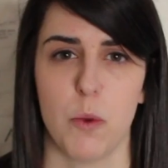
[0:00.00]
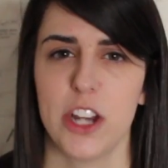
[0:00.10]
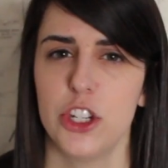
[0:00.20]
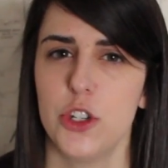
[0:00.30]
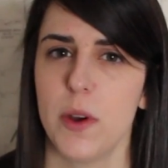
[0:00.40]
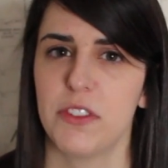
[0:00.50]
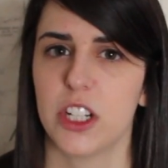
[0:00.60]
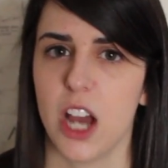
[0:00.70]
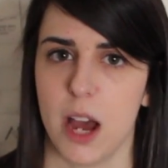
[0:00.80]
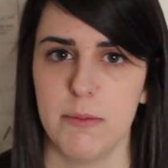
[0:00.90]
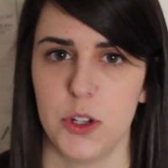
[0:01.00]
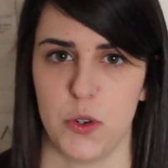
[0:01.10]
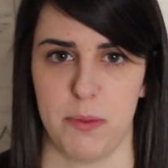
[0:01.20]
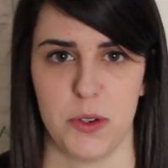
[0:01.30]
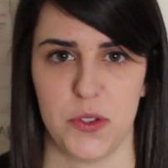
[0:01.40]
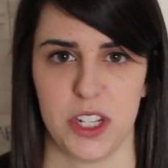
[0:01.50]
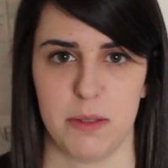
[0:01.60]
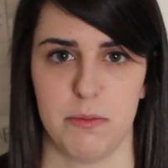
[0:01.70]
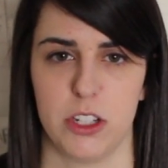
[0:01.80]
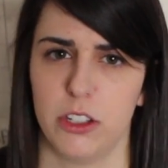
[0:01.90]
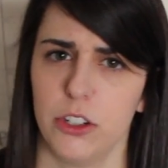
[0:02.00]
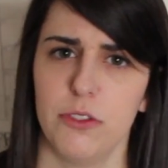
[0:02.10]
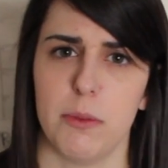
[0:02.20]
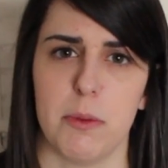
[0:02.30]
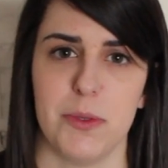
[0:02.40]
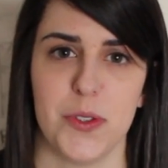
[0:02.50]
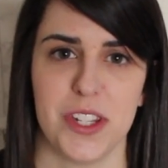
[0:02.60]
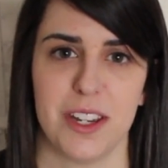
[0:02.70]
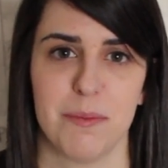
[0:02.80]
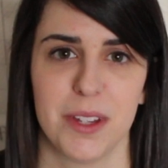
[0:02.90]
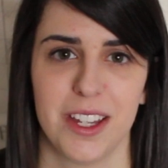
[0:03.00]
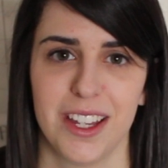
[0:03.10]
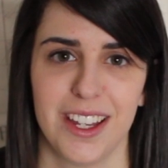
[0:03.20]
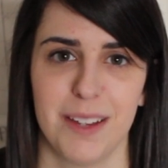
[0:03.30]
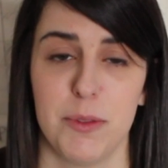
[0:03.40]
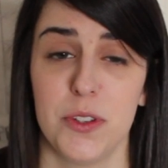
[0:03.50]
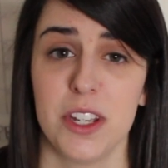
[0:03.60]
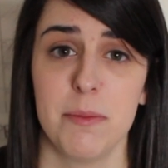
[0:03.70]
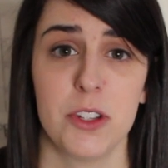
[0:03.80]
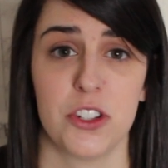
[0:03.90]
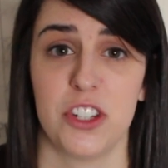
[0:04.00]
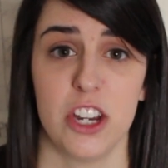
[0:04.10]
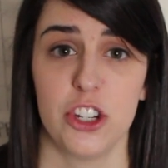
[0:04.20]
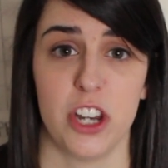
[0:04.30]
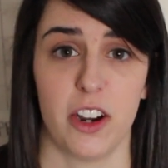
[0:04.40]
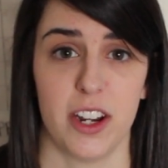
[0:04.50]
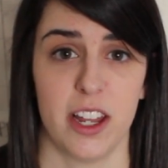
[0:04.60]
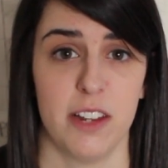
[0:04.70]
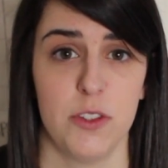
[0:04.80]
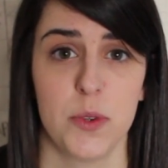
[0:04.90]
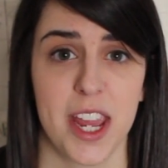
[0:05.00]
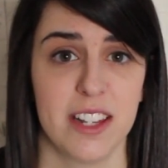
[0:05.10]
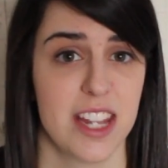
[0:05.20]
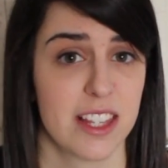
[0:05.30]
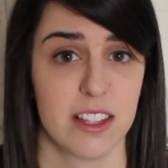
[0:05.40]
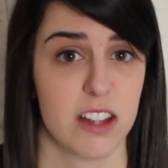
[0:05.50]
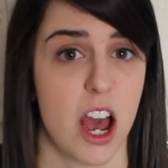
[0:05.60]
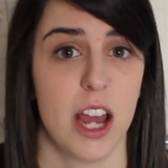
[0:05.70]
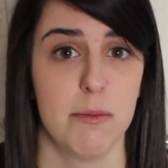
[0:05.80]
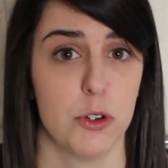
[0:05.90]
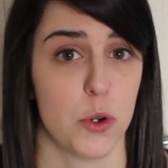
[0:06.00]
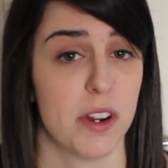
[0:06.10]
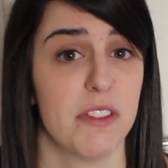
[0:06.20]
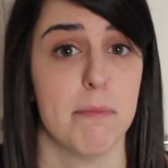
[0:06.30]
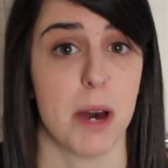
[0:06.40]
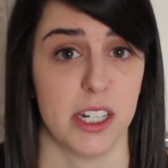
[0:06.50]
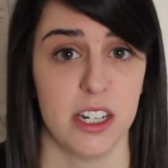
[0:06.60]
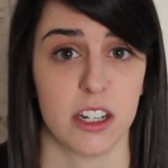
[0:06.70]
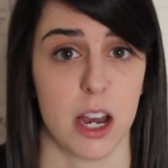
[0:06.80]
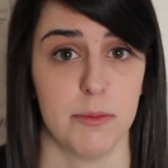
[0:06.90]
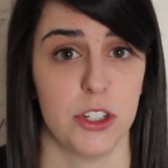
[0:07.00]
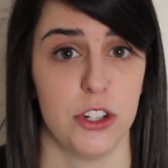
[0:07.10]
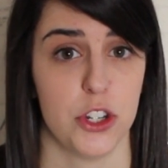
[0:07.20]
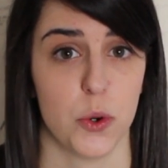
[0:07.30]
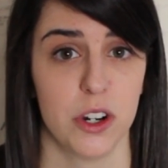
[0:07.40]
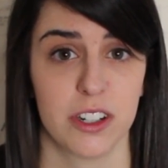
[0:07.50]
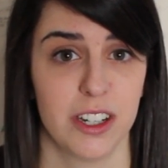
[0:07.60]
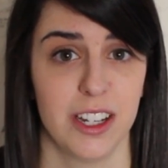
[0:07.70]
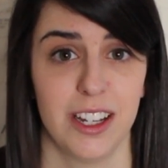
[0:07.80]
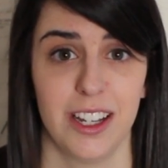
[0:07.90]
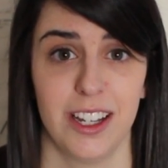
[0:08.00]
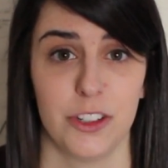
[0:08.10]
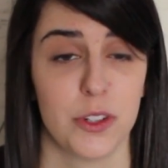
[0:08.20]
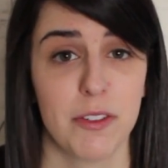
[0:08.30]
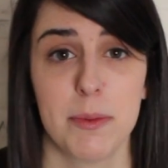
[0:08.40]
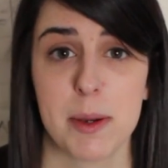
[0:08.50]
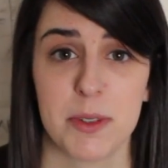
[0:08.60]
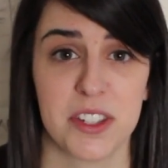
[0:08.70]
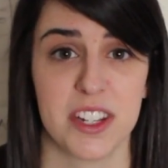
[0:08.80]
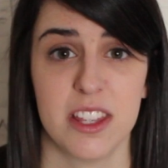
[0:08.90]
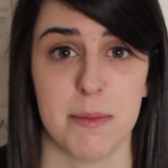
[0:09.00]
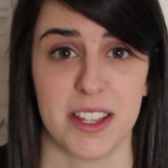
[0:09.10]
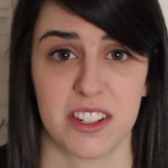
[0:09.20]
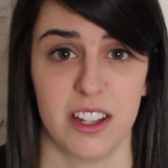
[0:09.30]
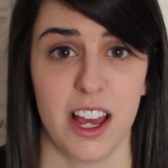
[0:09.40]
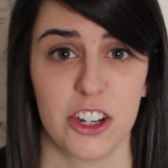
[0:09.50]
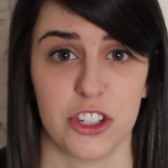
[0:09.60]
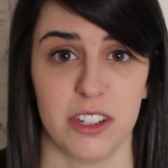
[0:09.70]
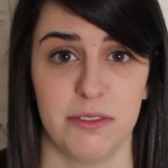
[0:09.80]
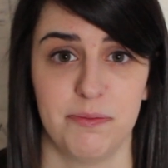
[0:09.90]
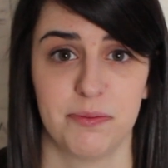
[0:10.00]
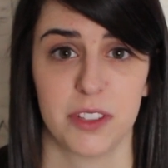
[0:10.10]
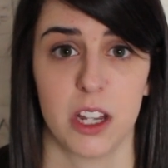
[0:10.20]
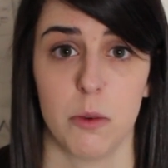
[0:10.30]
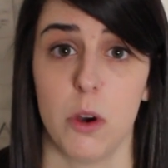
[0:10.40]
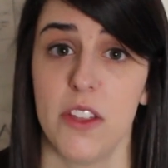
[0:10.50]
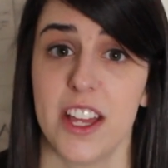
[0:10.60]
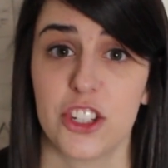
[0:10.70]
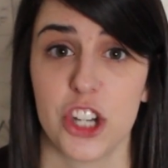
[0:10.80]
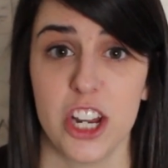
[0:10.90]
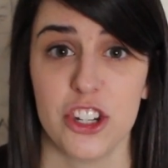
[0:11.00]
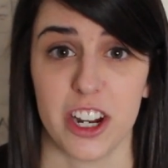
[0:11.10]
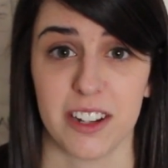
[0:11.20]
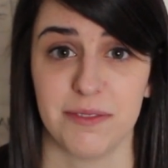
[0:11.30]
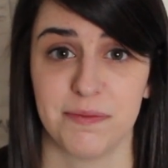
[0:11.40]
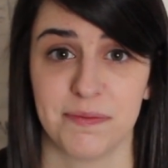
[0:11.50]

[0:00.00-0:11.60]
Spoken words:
Why should you have to come to a museum to learn from a museum? Museums are stationary, and if you can't take the time or don't have the money to come to New York, you'll never be able to see the Met's collection. Well, that's changing.